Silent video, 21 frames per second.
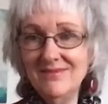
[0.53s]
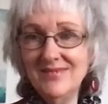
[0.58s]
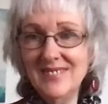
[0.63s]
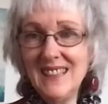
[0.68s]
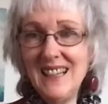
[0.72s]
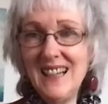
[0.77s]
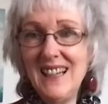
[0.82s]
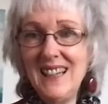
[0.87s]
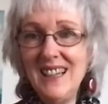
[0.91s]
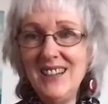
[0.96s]

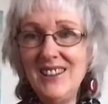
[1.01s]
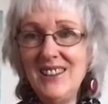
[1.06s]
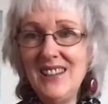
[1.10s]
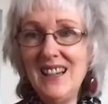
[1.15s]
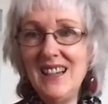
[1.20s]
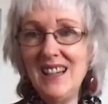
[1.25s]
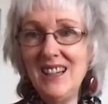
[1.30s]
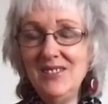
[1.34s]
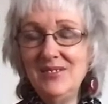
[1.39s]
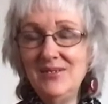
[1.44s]
Hello
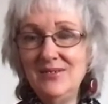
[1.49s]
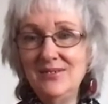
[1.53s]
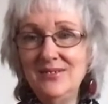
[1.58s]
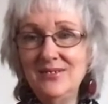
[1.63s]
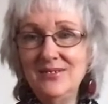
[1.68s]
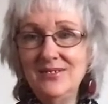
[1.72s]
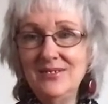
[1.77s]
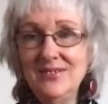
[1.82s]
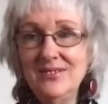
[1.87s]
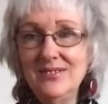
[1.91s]
there.
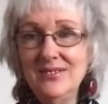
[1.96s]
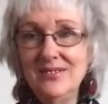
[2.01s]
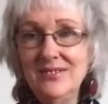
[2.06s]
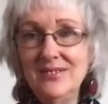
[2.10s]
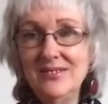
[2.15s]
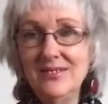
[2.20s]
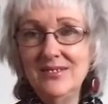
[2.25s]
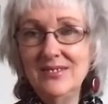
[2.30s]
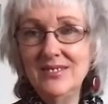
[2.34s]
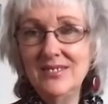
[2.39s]

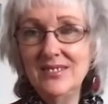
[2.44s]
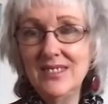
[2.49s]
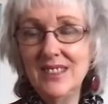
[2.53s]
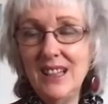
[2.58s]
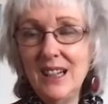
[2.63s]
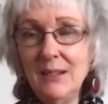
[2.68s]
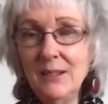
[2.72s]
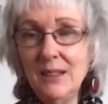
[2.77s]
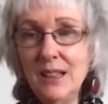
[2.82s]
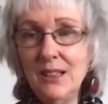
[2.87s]

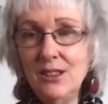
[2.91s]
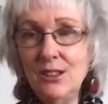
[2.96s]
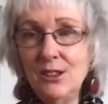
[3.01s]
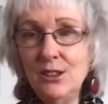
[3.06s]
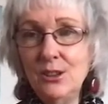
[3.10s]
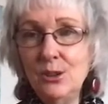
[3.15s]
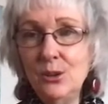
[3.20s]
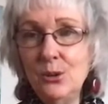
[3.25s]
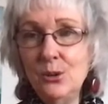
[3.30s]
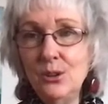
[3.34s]
I'm going to
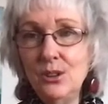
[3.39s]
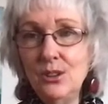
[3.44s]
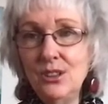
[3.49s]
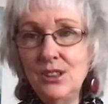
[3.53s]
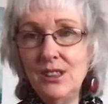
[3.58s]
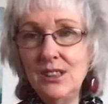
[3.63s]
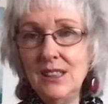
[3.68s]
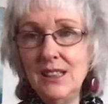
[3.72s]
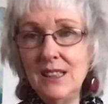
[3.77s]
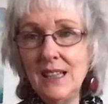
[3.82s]
talk
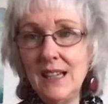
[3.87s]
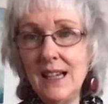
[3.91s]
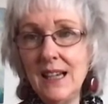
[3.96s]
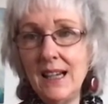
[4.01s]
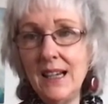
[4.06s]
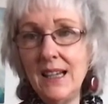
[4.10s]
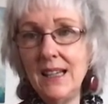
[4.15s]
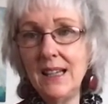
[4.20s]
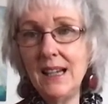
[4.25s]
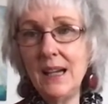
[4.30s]

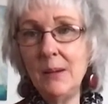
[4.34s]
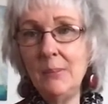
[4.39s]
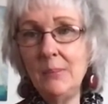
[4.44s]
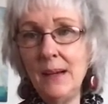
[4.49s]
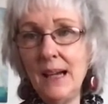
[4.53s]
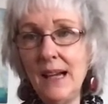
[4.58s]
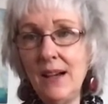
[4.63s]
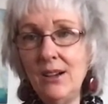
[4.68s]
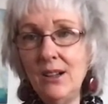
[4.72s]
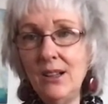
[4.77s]
today
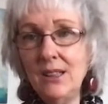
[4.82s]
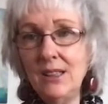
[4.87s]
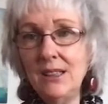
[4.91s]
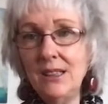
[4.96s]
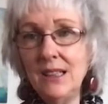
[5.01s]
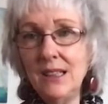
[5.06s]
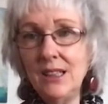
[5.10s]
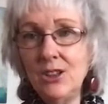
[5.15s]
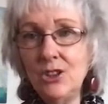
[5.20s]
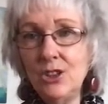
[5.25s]
about a
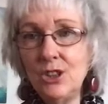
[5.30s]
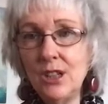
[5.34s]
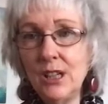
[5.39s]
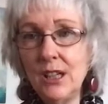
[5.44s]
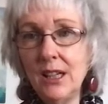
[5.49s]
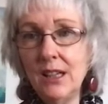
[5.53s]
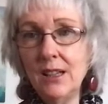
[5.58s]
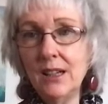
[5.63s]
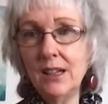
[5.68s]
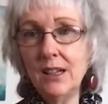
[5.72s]

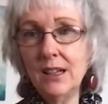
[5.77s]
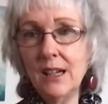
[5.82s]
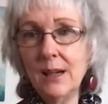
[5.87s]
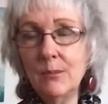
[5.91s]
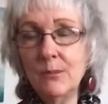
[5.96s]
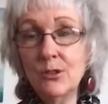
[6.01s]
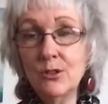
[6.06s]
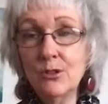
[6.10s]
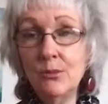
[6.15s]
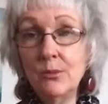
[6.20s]
teaching that
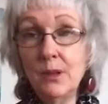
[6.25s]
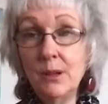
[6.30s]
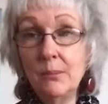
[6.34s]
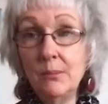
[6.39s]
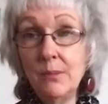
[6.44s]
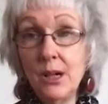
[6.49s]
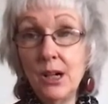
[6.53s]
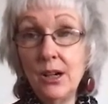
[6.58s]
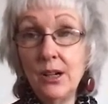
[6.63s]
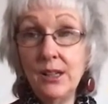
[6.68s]
comes from the
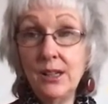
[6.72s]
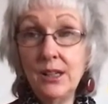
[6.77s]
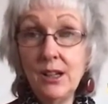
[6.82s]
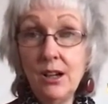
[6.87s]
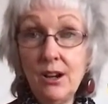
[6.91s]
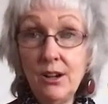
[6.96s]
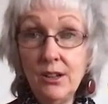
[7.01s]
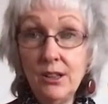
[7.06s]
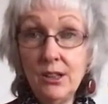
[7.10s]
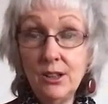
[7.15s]

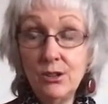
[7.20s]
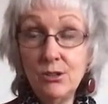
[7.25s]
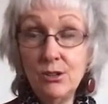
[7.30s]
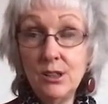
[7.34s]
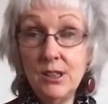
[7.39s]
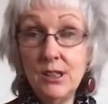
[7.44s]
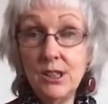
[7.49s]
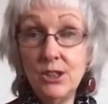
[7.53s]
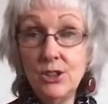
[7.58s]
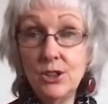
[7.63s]
Mahayana
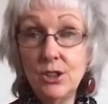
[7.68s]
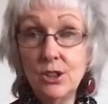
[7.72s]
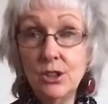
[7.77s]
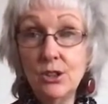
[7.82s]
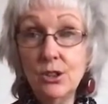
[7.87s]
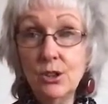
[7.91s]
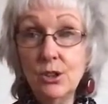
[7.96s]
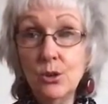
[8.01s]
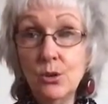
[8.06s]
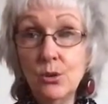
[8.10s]

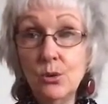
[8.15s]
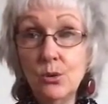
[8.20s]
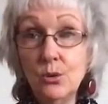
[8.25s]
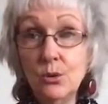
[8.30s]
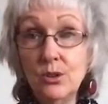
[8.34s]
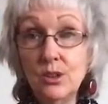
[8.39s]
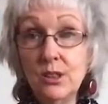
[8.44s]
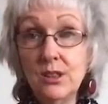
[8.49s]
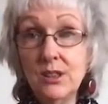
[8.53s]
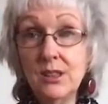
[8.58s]
tradition
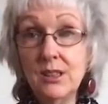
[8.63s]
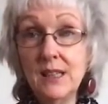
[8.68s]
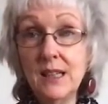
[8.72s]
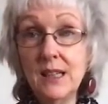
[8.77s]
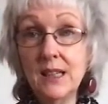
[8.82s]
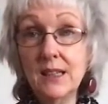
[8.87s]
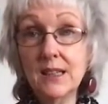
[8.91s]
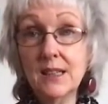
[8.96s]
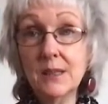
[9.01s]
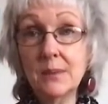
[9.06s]
called the
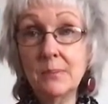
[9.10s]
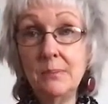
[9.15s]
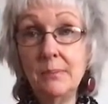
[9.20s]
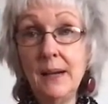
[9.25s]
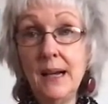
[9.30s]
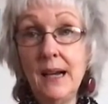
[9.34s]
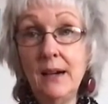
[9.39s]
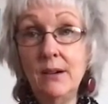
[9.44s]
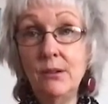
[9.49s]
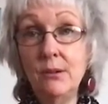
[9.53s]
Six
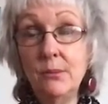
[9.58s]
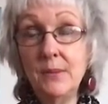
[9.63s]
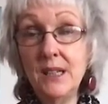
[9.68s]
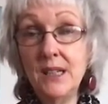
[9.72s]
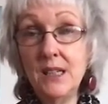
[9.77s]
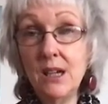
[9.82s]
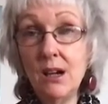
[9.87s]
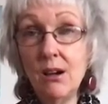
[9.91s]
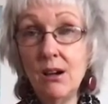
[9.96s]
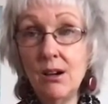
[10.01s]

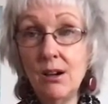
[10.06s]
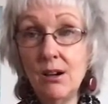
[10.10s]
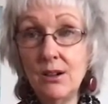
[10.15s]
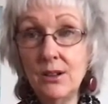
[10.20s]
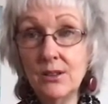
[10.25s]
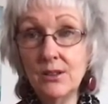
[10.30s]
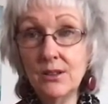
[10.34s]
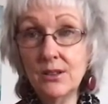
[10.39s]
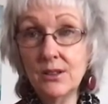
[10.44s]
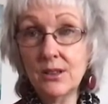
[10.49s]

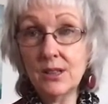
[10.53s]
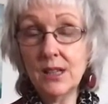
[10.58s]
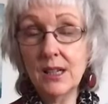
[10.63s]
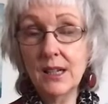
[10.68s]
Paramitars.